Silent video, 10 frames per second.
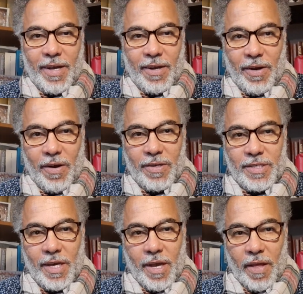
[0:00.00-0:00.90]
God
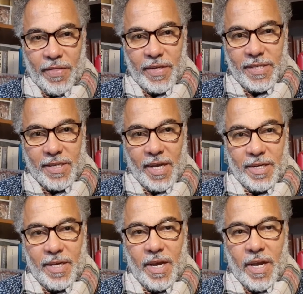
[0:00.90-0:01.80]
the
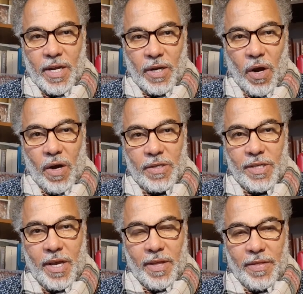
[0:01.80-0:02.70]
Son, God
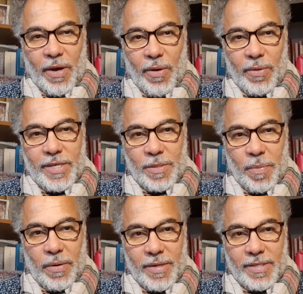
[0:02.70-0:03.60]
the Holy
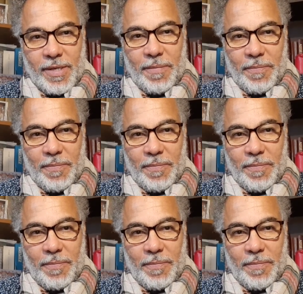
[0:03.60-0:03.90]
Spirit.